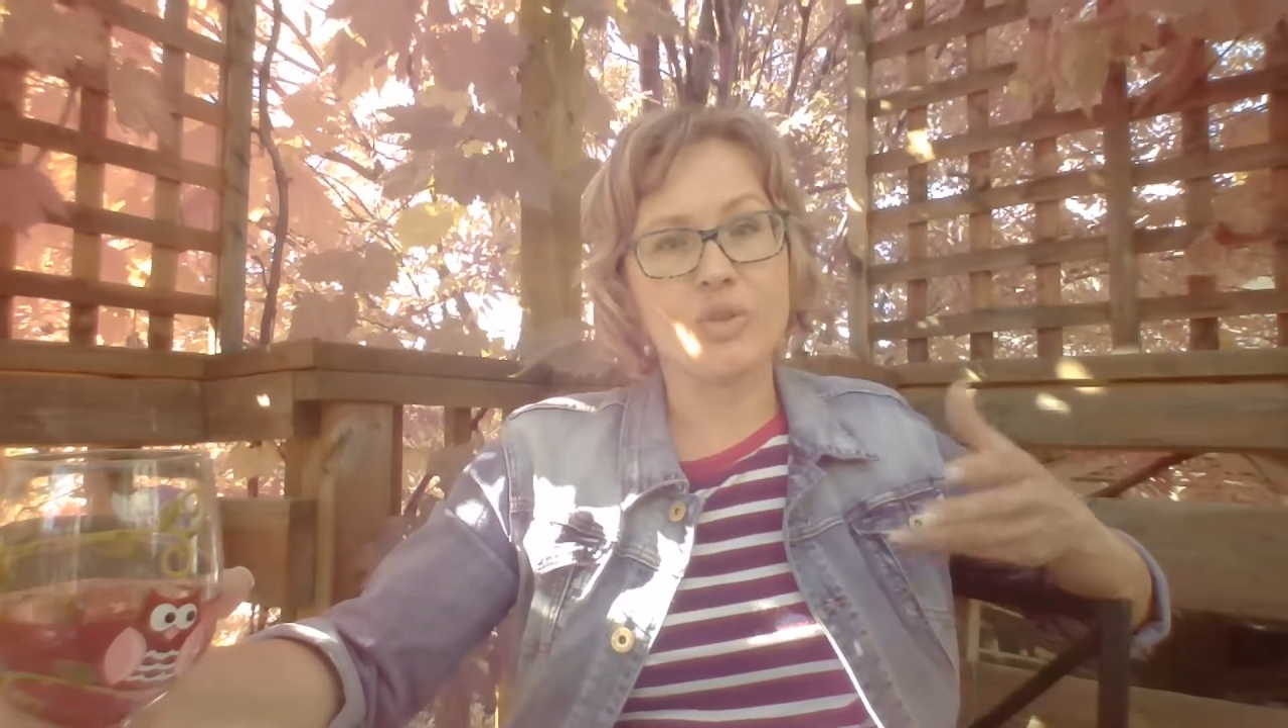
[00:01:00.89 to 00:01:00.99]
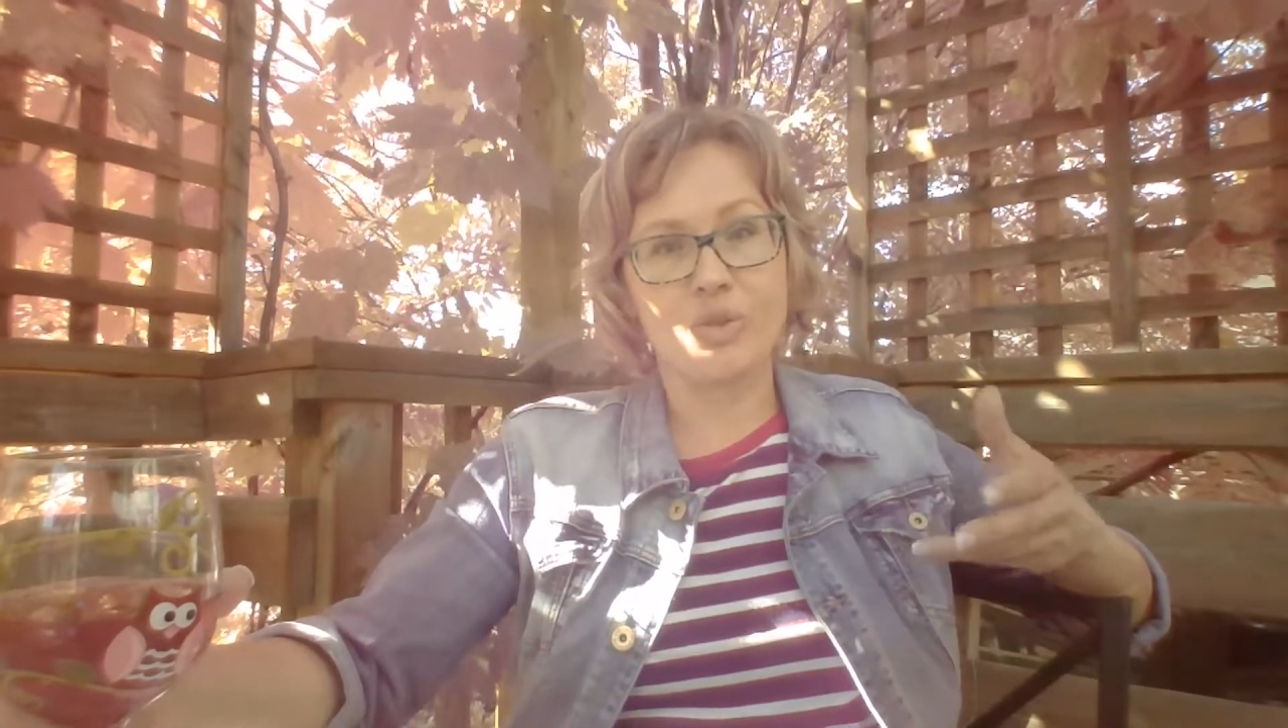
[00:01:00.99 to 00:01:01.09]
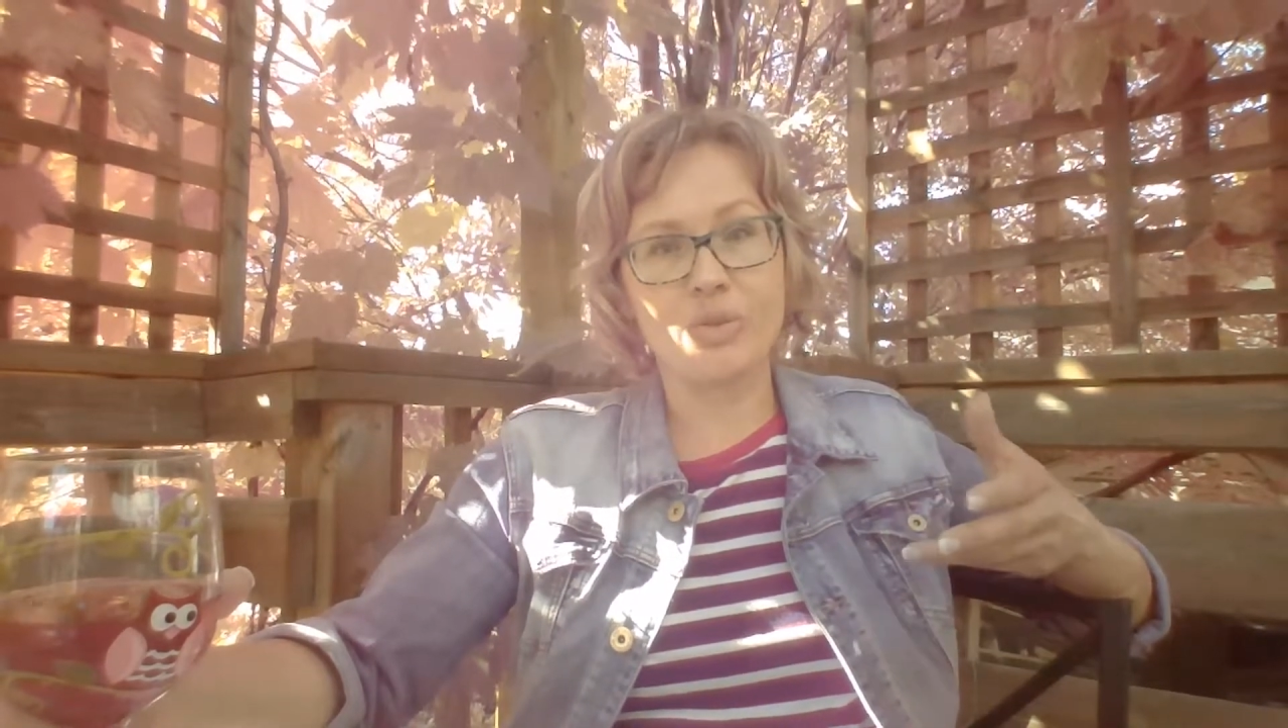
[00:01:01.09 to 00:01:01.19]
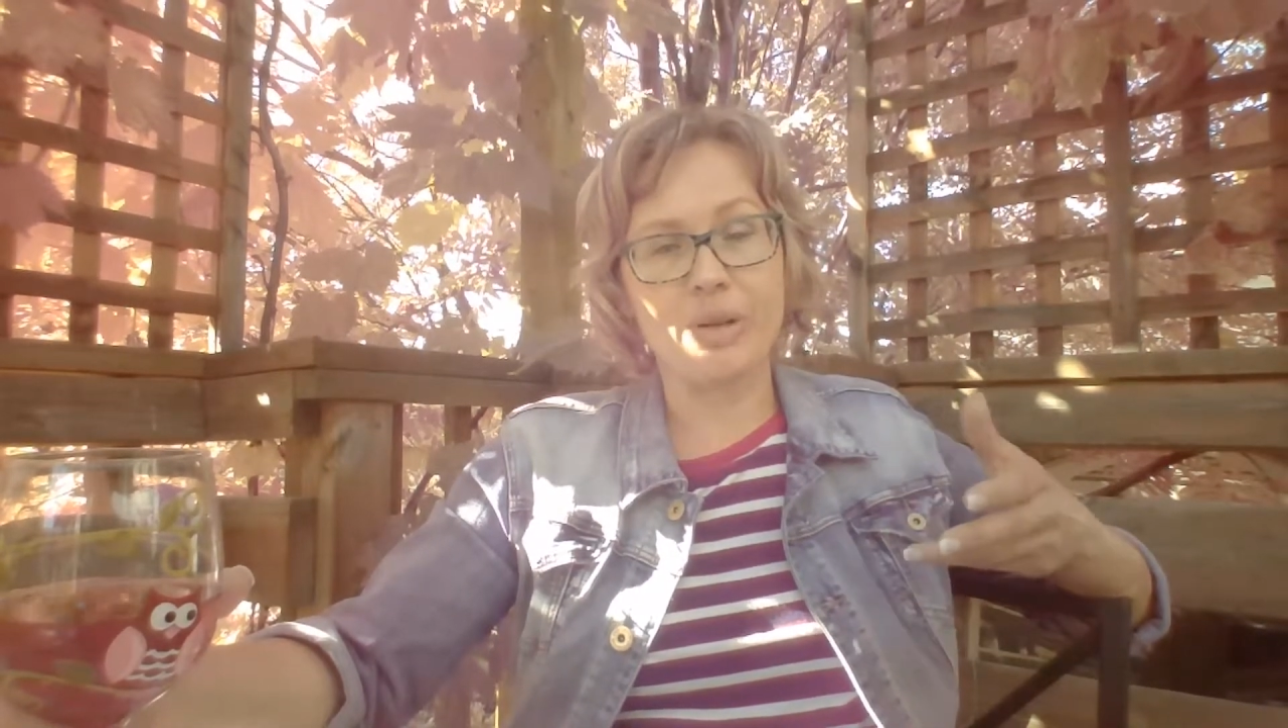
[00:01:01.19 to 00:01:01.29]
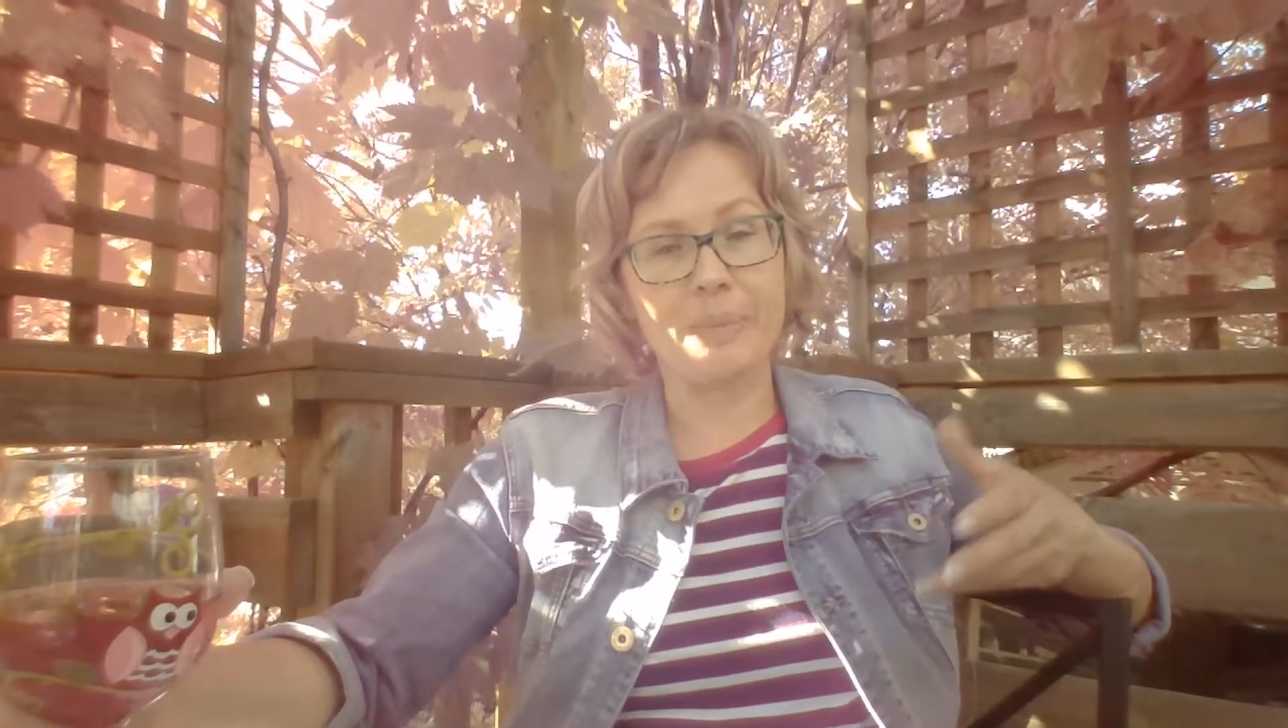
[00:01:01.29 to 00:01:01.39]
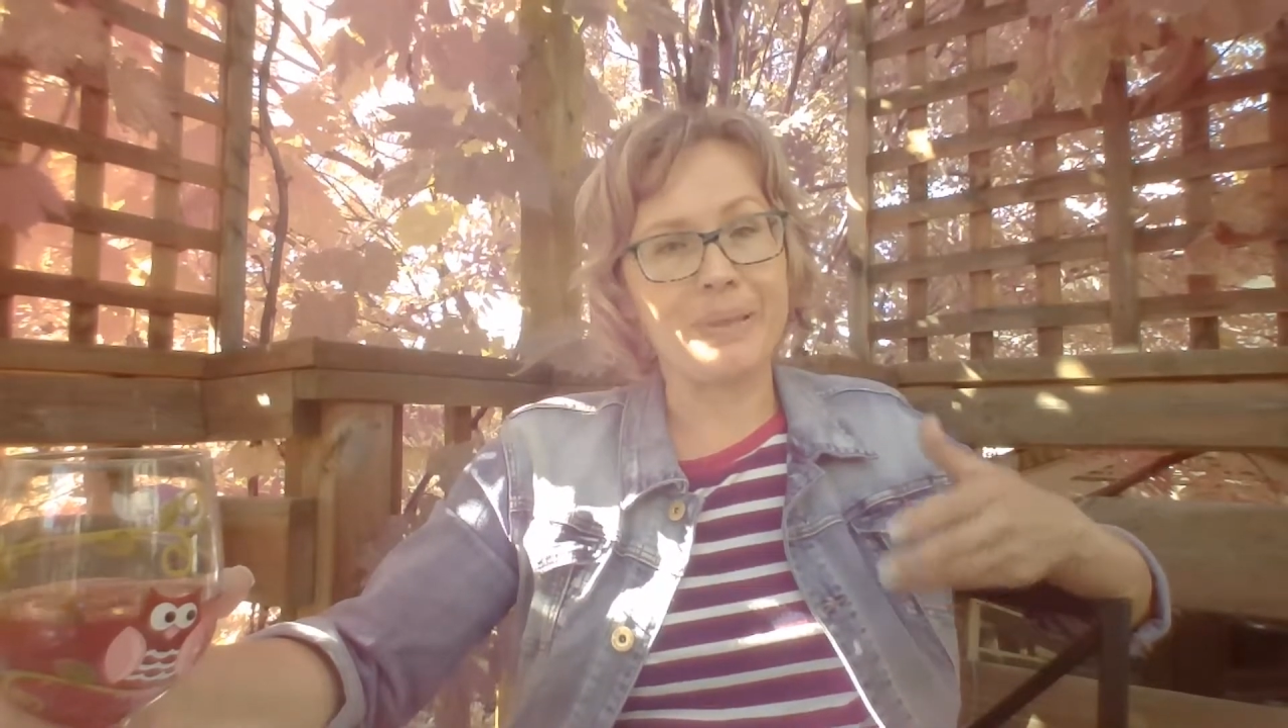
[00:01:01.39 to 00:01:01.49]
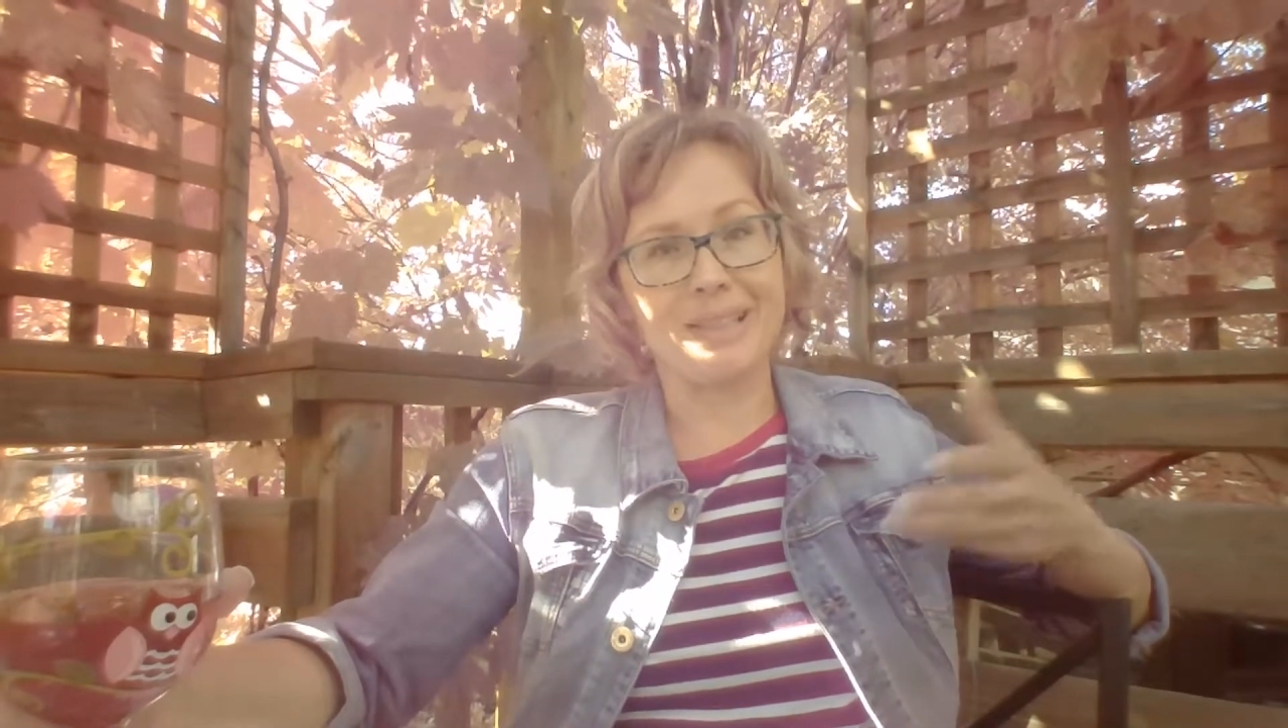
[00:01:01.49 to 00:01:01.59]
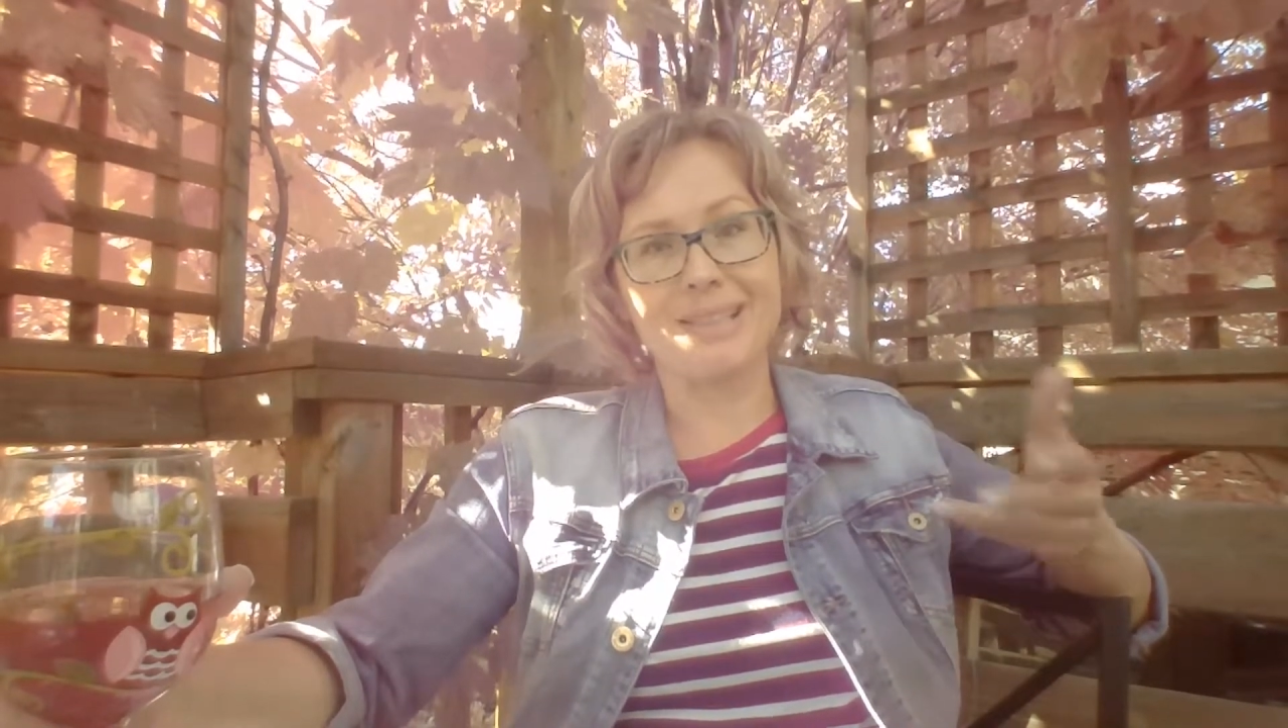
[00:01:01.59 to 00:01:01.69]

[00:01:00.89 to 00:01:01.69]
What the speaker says: screw up in